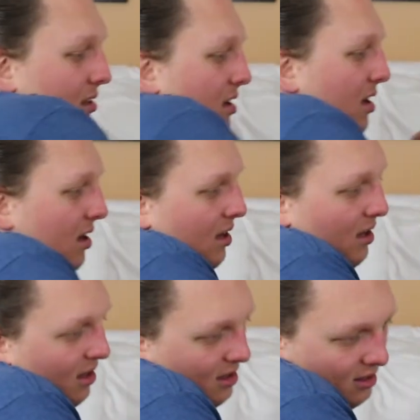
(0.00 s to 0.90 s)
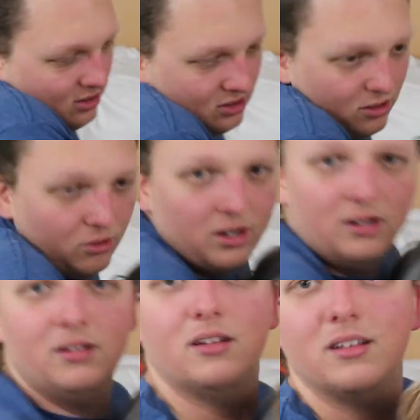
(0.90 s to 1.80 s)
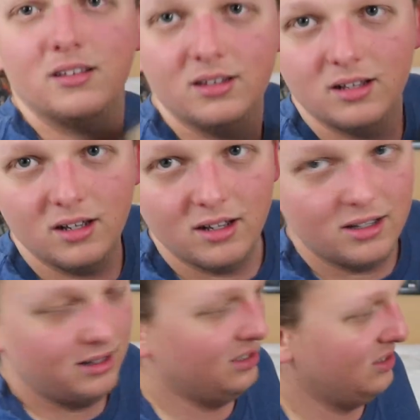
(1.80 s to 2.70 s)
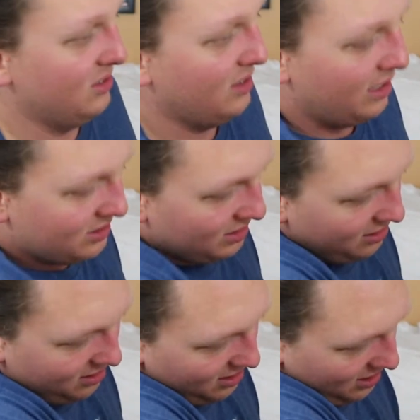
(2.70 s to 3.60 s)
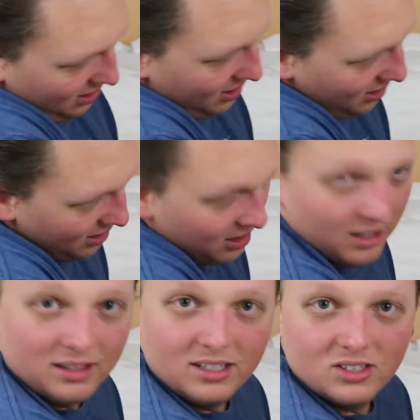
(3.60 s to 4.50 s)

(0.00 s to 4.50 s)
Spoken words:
Yeah. Hold on. This is Daisy. My